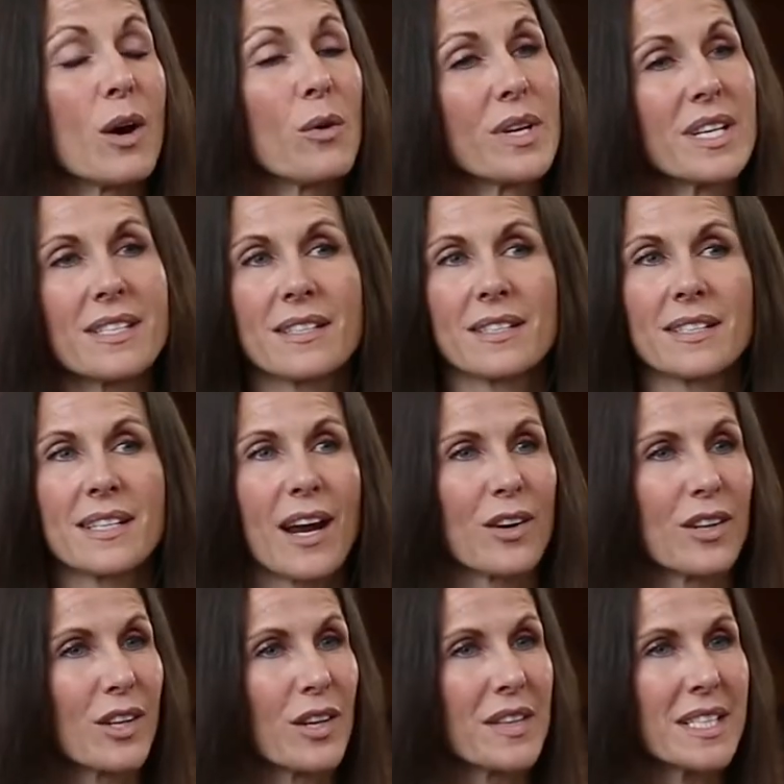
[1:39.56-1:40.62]
onus is
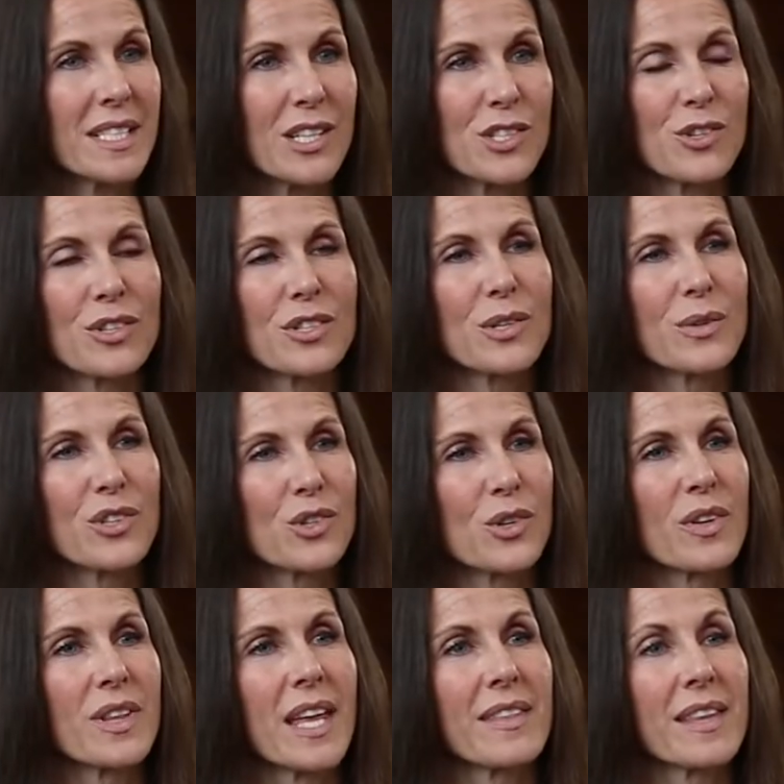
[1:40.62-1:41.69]
entirely on the teachers to
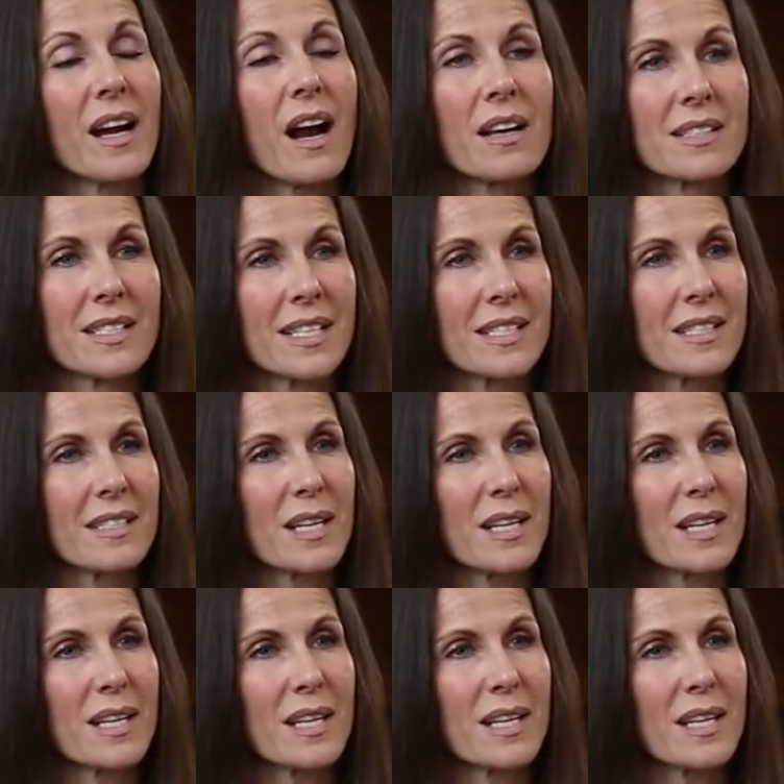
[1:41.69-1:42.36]
ensure that the content